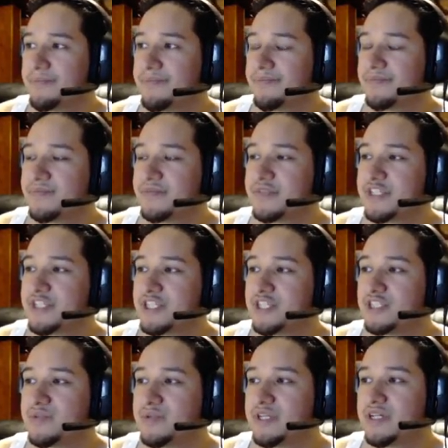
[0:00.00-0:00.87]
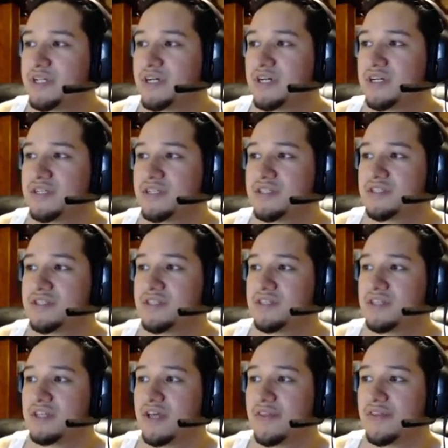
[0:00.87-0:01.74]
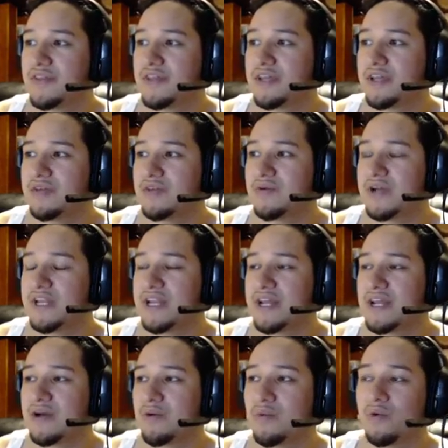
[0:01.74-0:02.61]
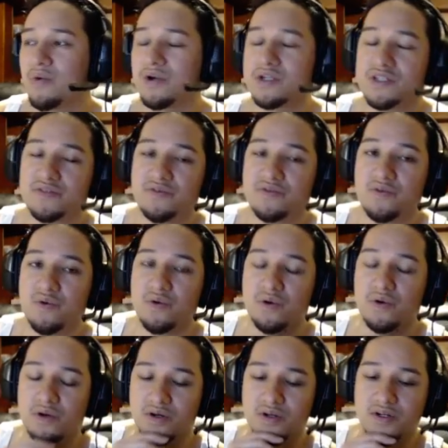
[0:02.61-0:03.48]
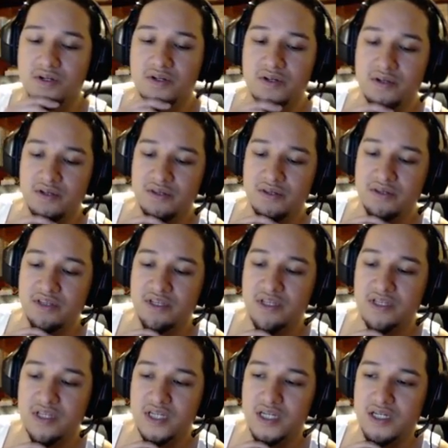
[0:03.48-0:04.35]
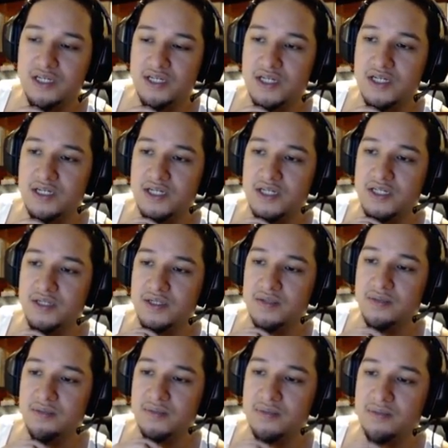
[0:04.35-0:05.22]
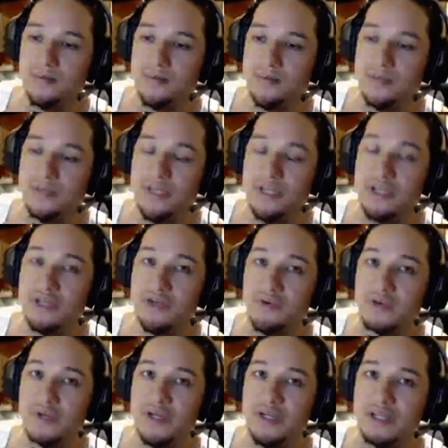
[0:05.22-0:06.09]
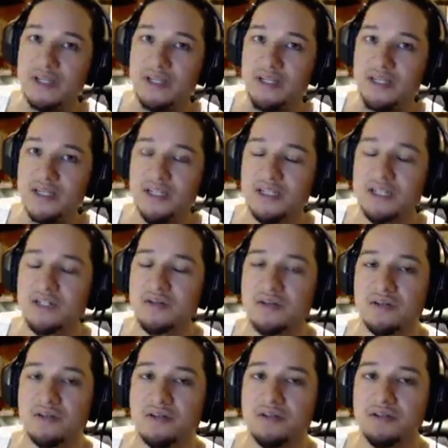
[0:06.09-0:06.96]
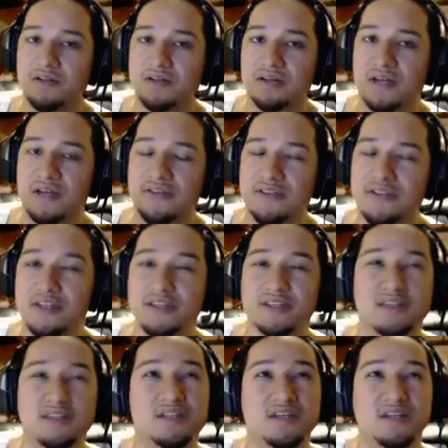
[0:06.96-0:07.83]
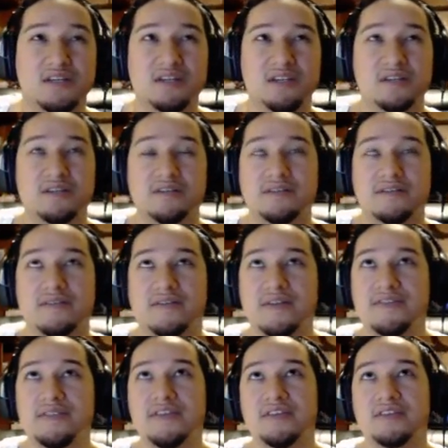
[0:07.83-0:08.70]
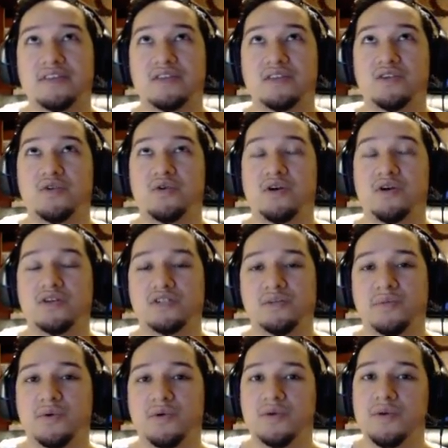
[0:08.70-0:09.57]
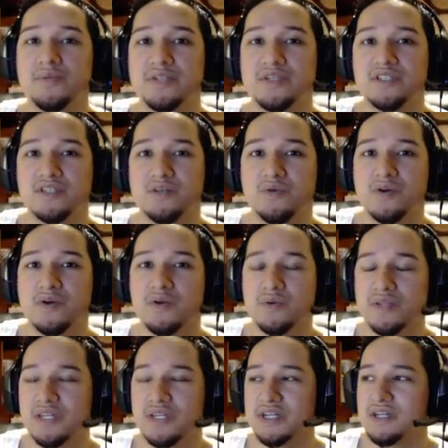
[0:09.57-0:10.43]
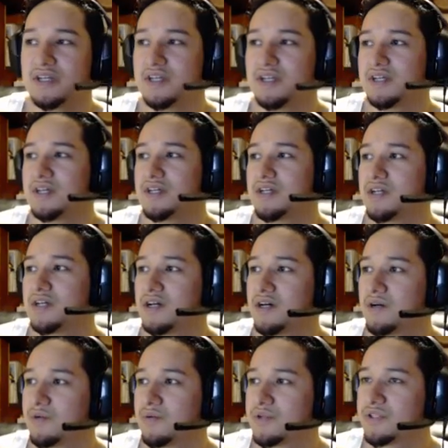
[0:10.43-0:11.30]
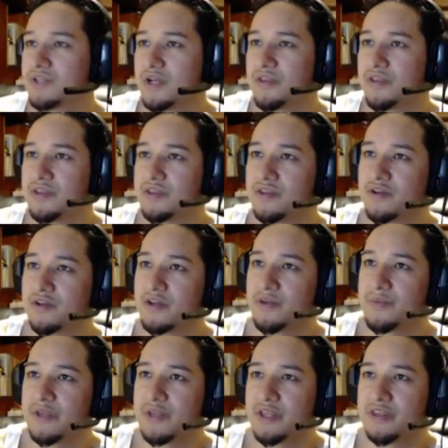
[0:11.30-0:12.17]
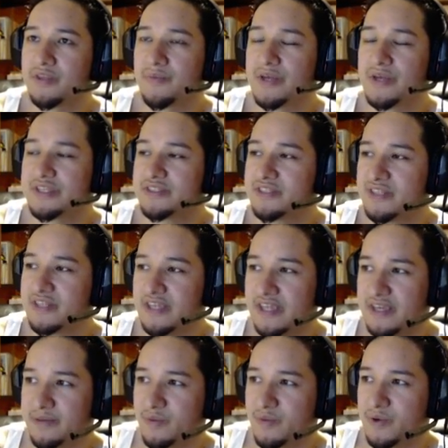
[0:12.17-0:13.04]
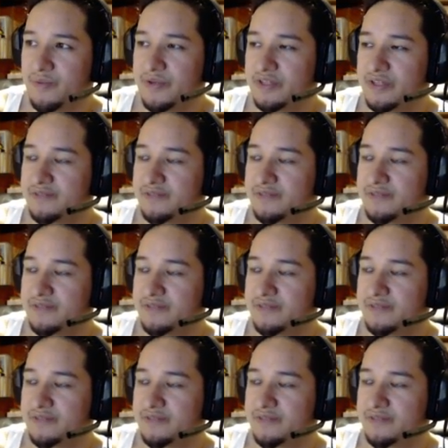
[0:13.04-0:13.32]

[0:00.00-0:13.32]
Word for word: Just because nothing right now works for the Meteor Rain until I think the new RGB weapon is going to work with it, which I think they're going to be like the best in the game weapon.